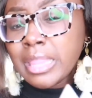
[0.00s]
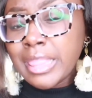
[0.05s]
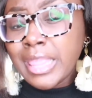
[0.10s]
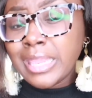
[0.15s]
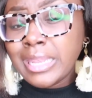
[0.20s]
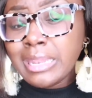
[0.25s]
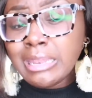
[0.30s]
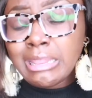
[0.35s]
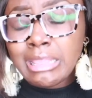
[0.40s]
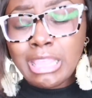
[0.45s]

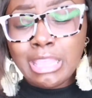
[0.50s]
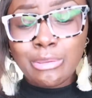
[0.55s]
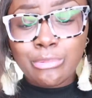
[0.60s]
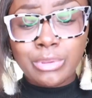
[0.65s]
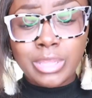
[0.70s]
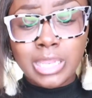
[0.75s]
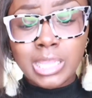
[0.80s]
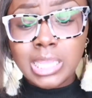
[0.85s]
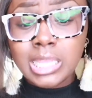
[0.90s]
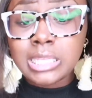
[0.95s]
They need to get
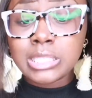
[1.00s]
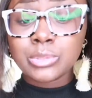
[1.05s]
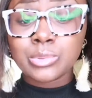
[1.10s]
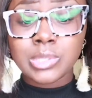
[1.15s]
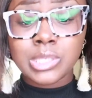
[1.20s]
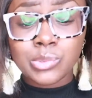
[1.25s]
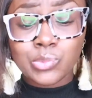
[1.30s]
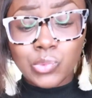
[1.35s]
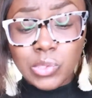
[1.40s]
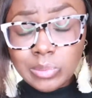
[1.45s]
with it because
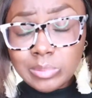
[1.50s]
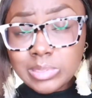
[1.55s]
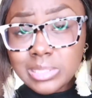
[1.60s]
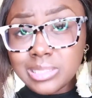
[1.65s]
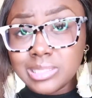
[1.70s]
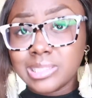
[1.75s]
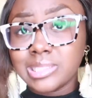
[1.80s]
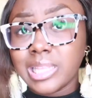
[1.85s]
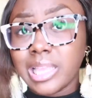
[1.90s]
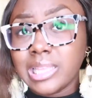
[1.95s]
when we was
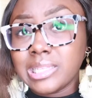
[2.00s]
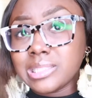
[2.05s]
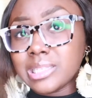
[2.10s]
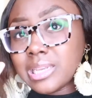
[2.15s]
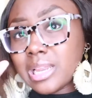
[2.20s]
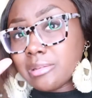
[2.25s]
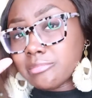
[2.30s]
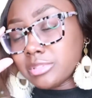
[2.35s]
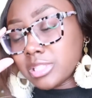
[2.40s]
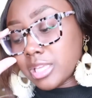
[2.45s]
in the States
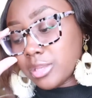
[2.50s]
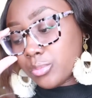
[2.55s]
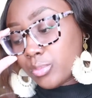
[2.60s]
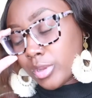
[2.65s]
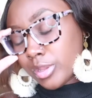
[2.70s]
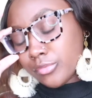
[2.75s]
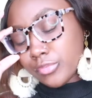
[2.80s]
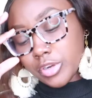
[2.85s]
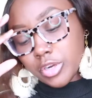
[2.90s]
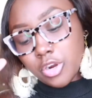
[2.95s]
and I was getting
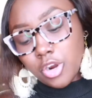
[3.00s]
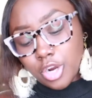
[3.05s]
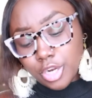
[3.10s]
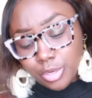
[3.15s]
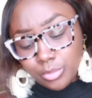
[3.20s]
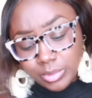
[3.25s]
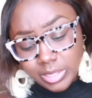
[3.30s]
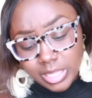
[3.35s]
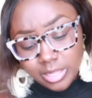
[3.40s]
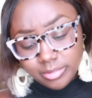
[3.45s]
WIC for
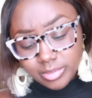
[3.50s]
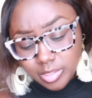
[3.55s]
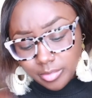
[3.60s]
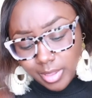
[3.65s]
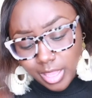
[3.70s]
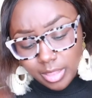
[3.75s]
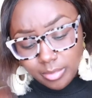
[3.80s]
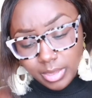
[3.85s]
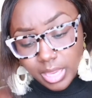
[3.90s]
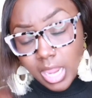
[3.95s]
Carter when he was a
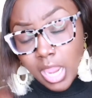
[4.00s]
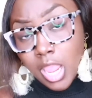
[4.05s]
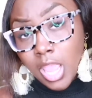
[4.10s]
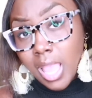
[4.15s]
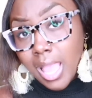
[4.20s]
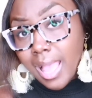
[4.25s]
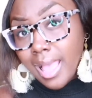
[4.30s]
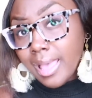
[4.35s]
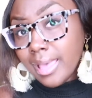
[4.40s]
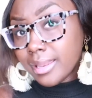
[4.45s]
baby,
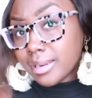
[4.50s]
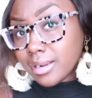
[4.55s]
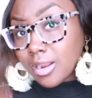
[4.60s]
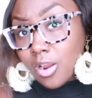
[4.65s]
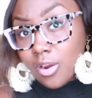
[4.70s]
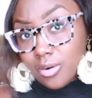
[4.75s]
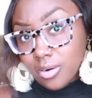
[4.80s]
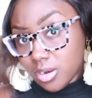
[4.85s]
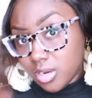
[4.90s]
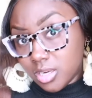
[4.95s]
I had a
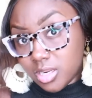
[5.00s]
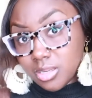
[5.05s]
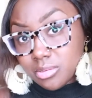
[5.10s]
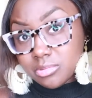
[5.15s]
card.